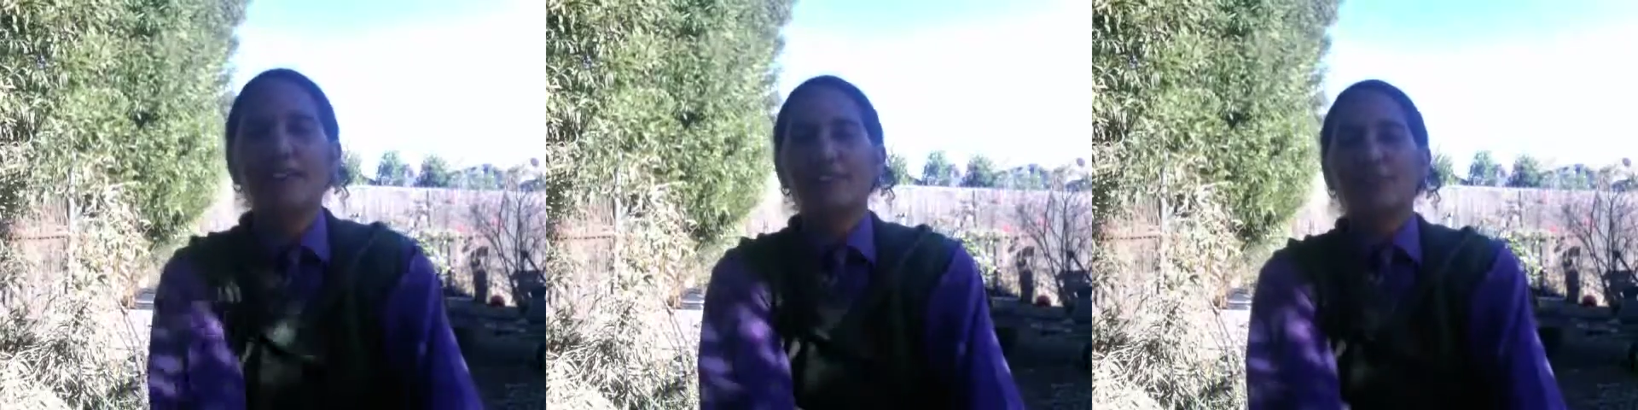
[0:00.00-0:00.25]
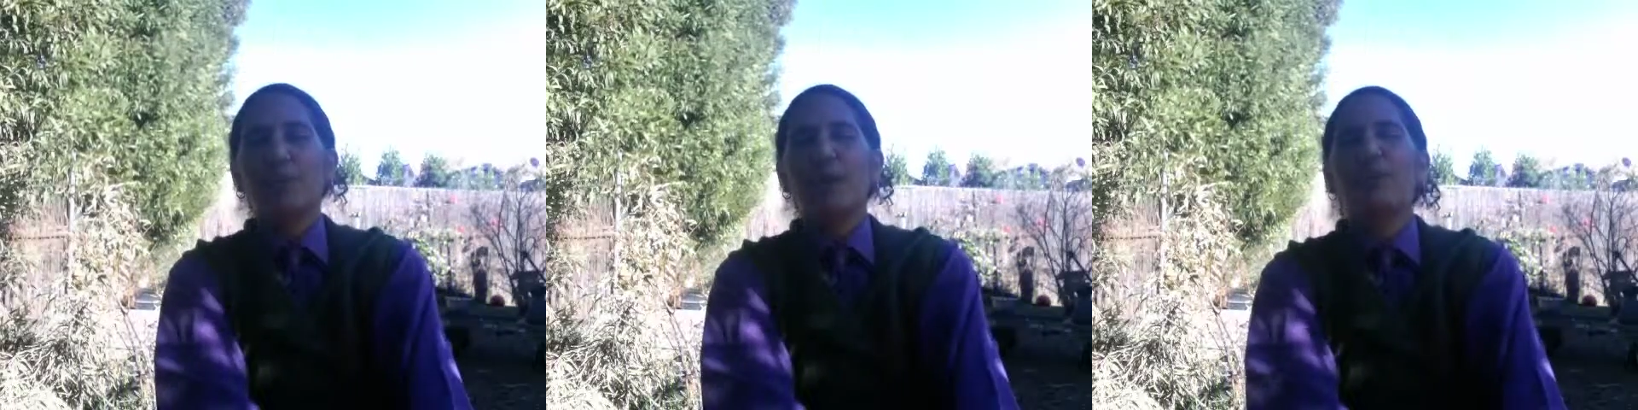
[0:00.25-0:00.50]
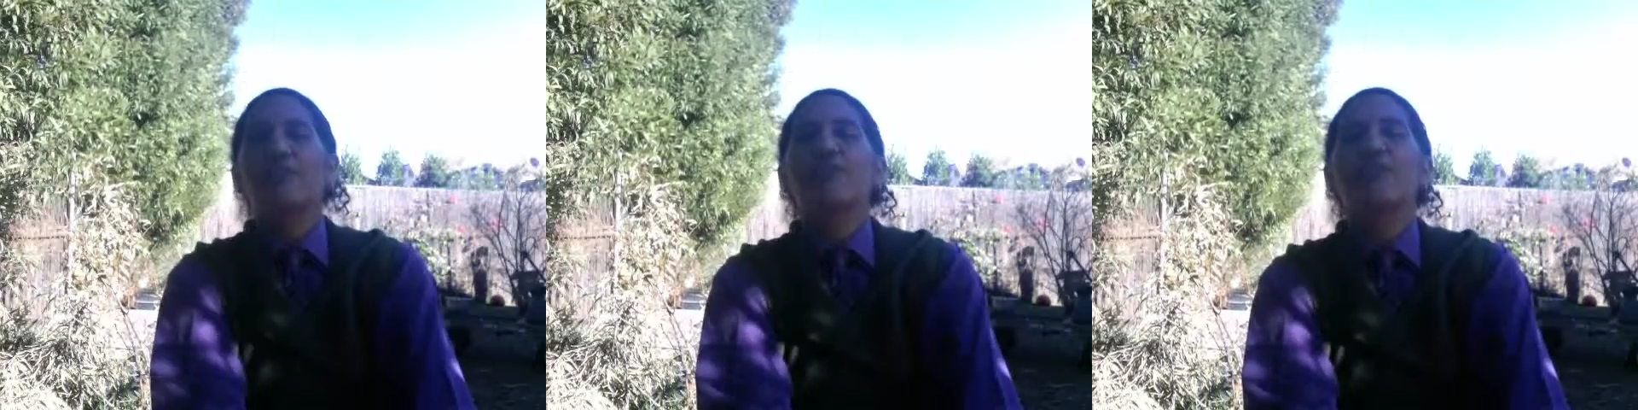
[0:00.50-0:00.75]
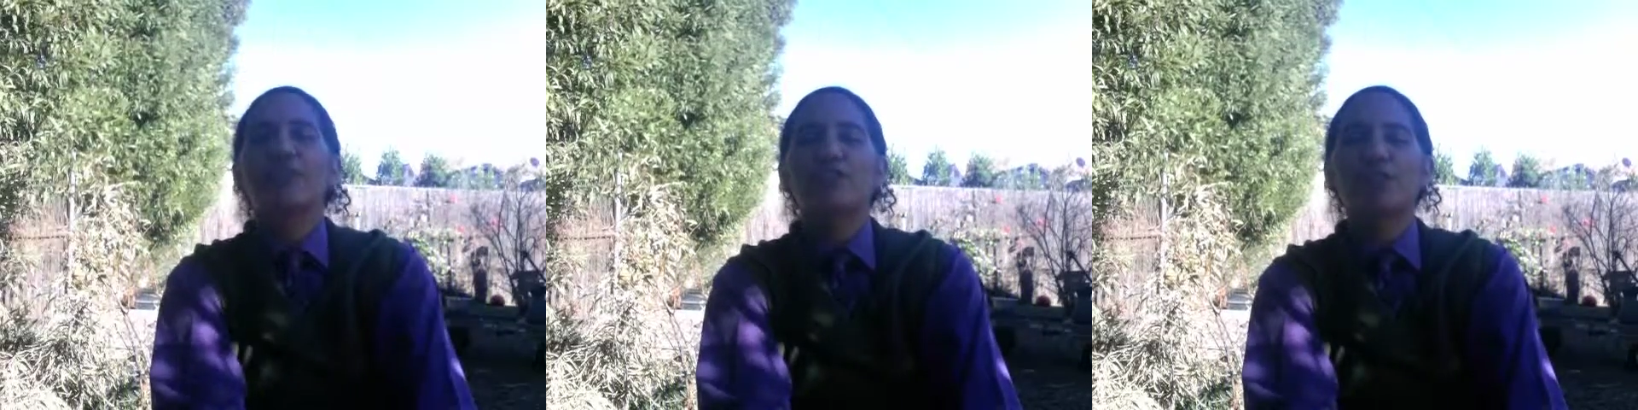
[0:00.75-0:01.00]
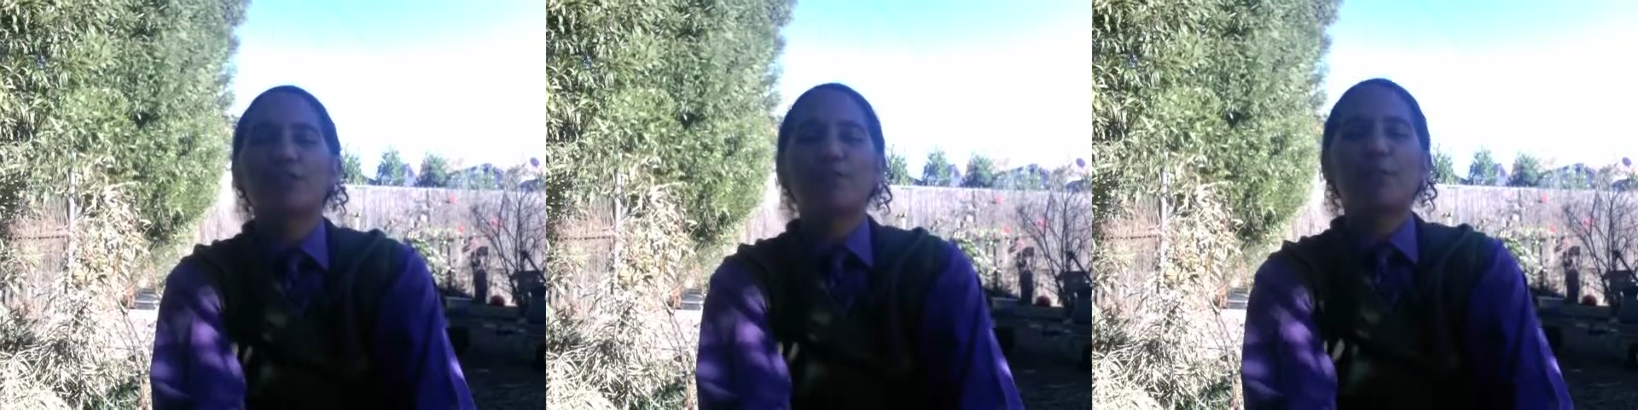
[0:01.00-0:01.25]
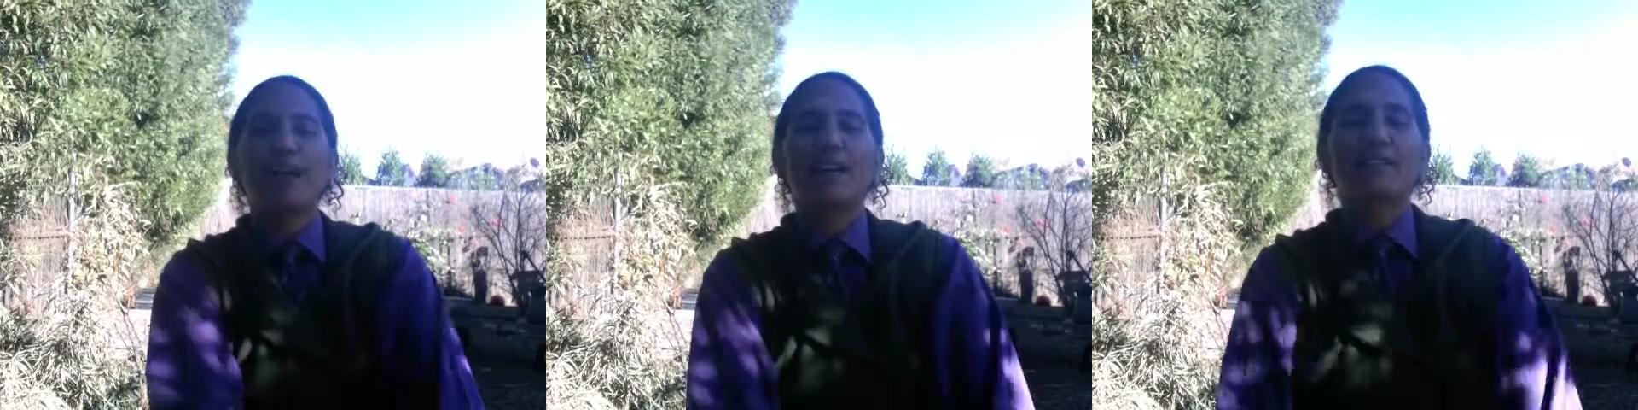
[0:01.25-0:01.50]
So one of the
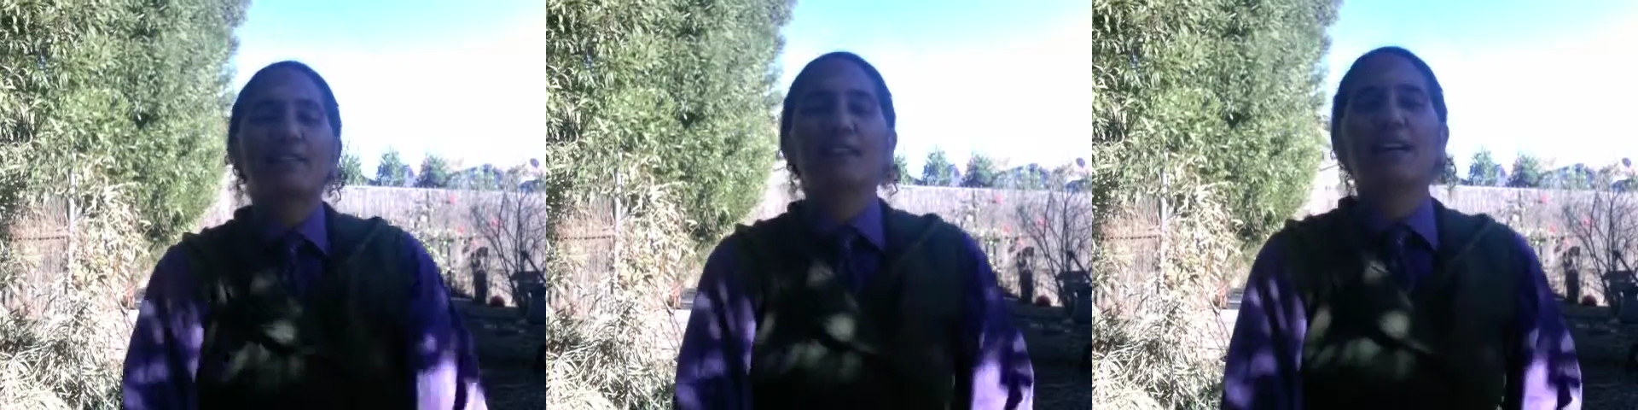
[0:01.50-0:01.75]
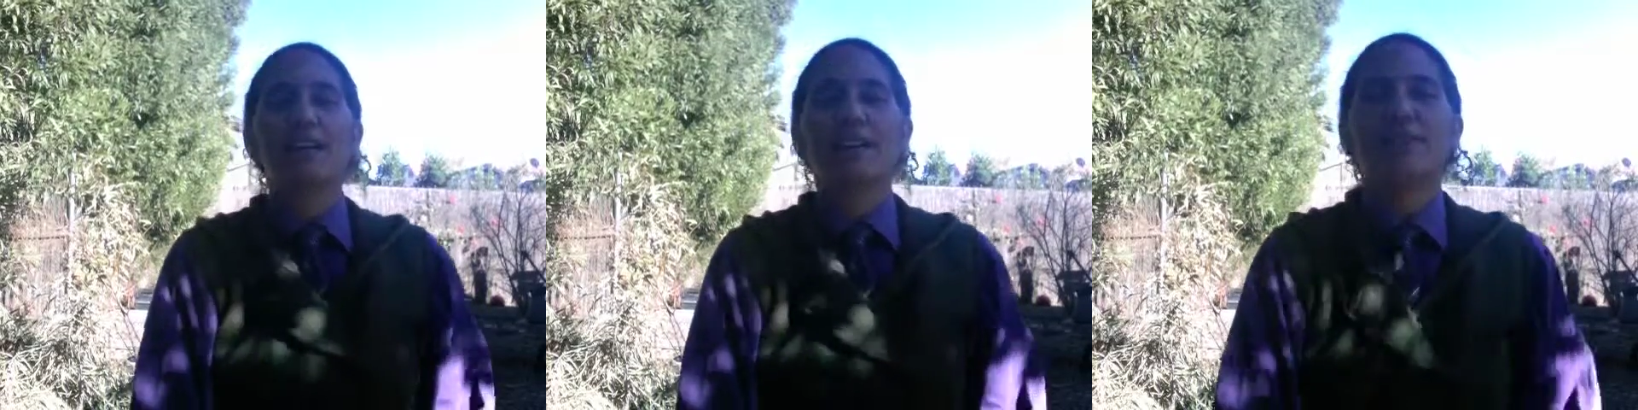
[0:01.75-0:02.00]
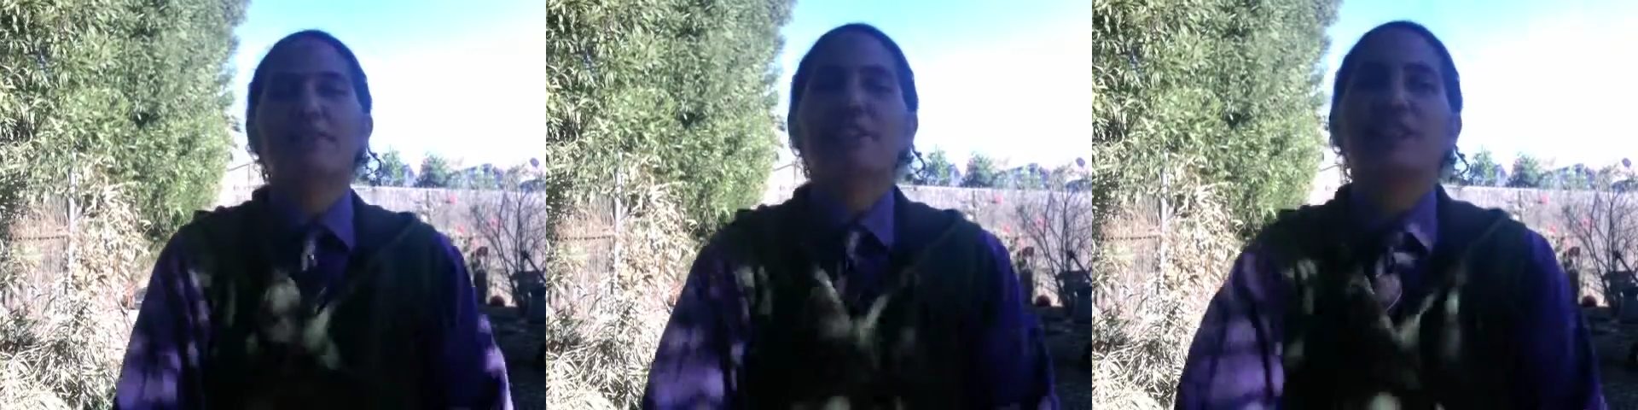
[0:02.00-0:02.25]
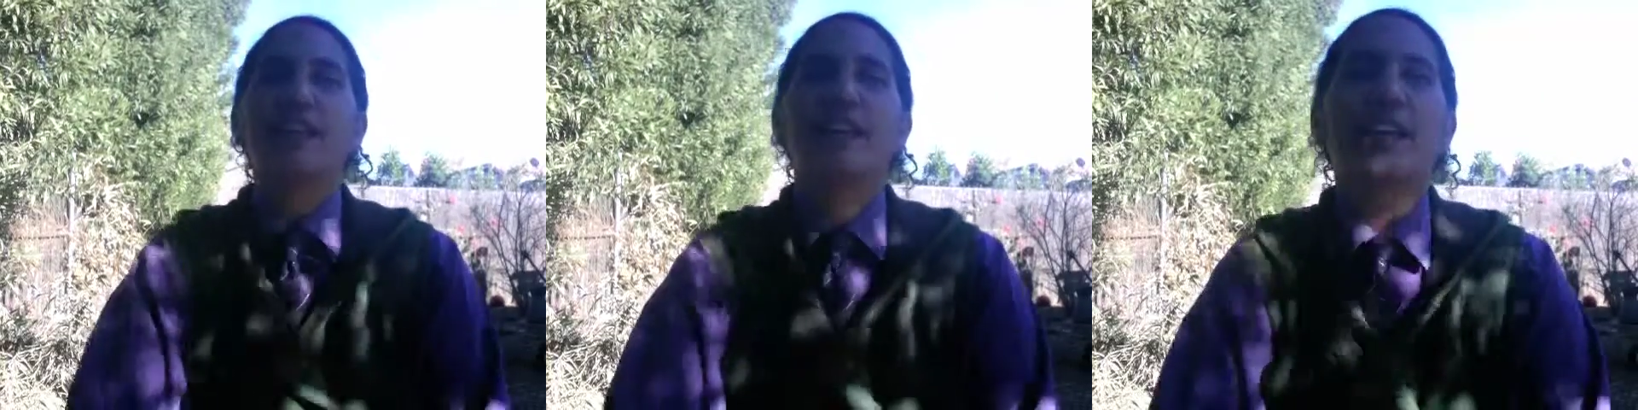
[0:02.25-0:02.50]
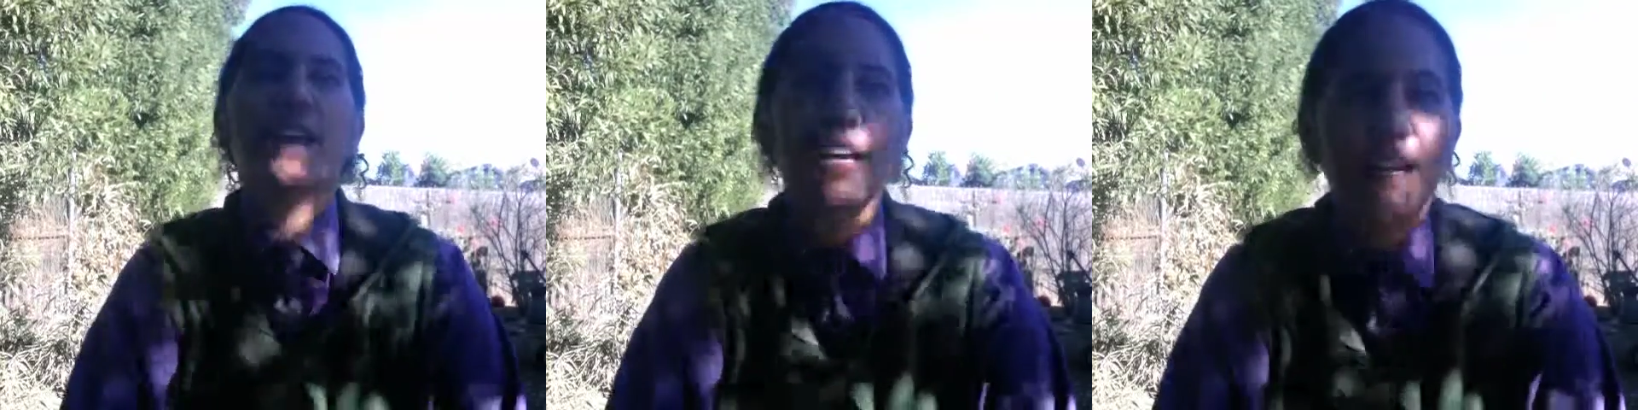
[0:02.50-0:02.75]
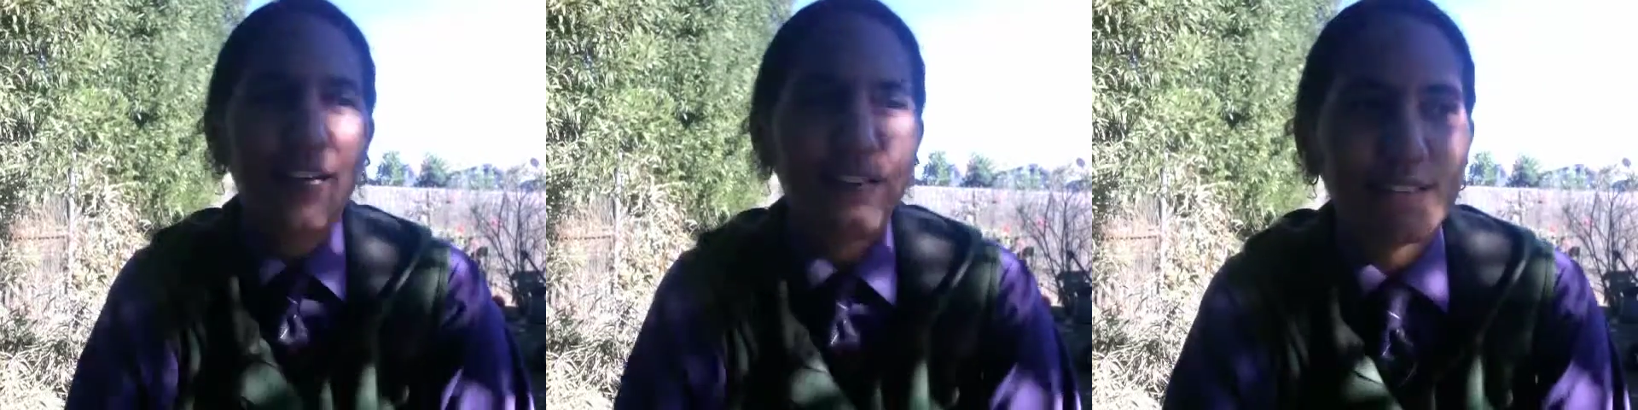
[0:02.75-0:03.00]
first past lives that I
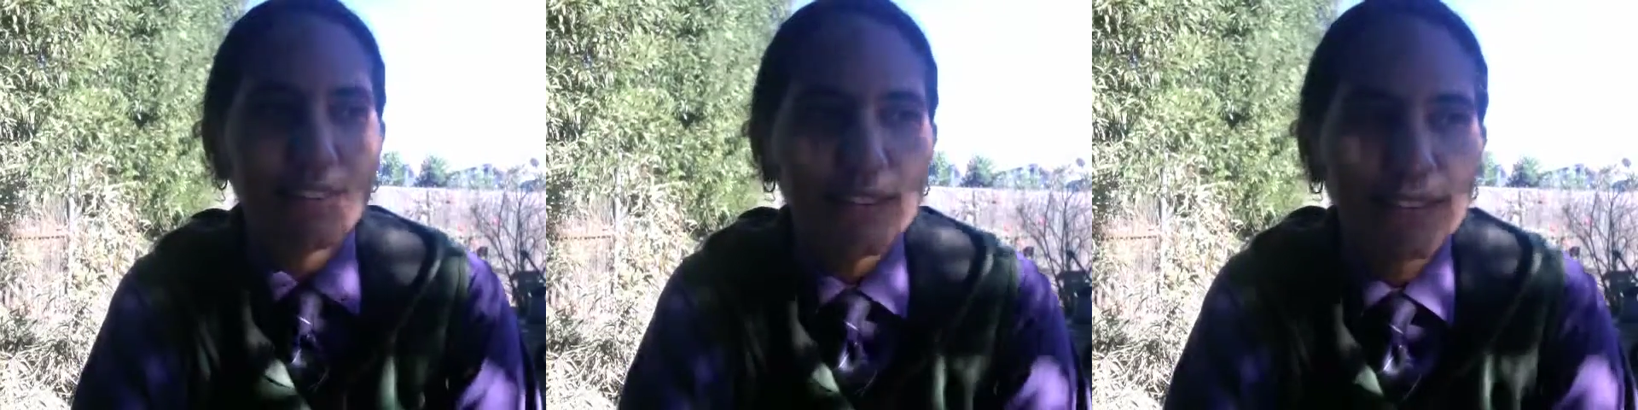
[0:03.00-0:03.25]
had,